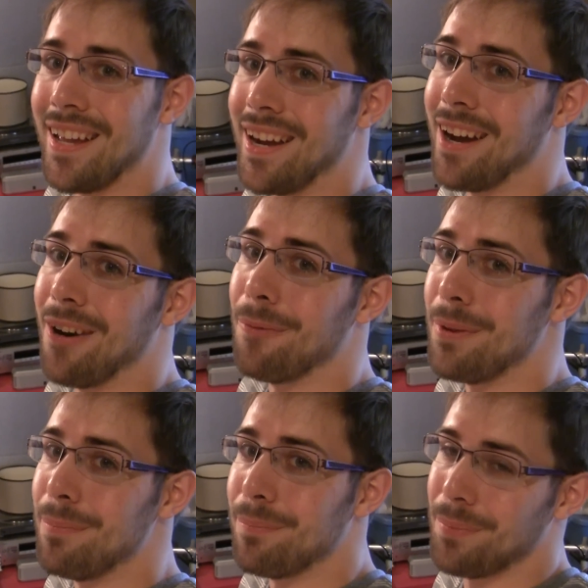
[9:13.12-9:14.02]
Uh,
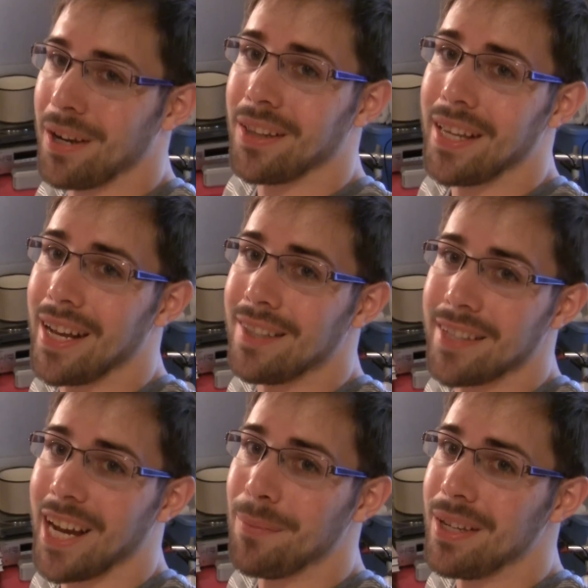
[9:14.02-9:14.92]
we barely had
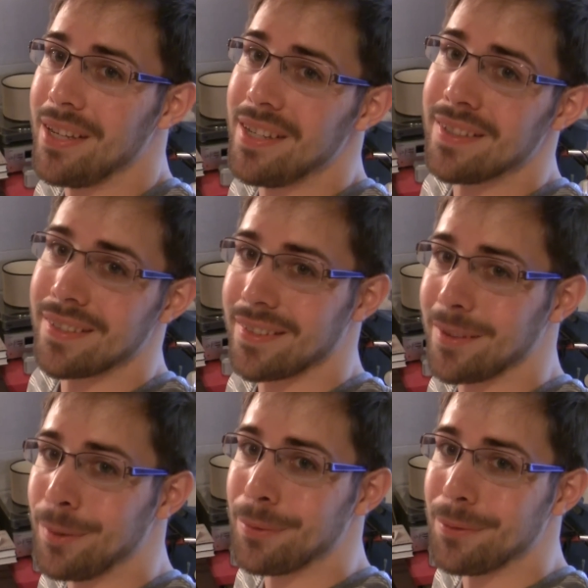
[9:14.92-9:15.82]
time to eat and
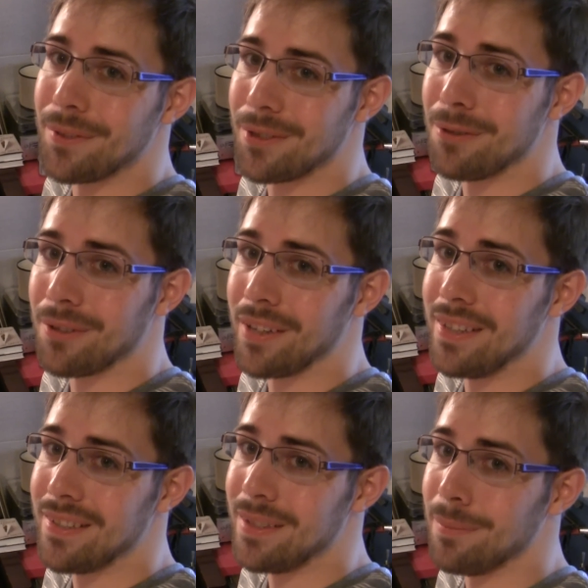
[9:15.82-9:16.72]
sleep. It was so
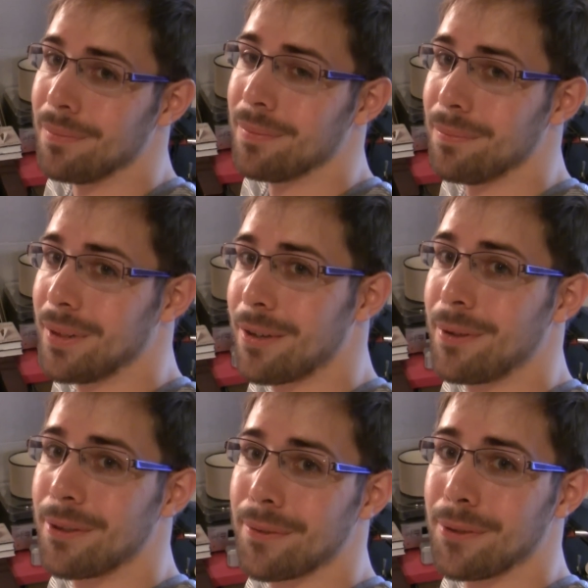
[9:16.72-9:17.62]
crazy but a
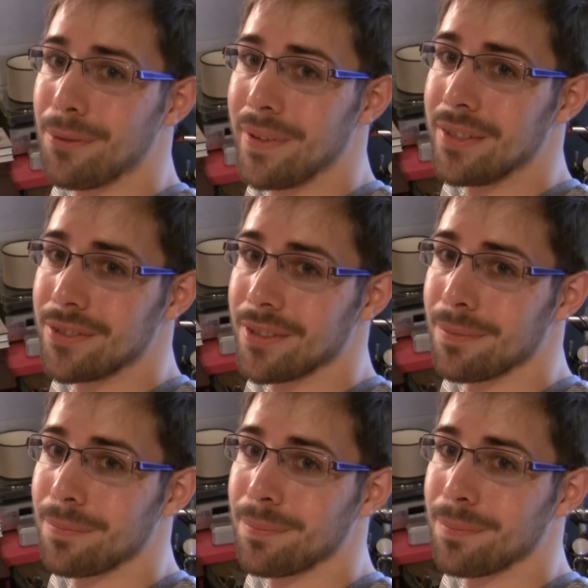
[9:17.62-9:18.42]
wonderful adventure.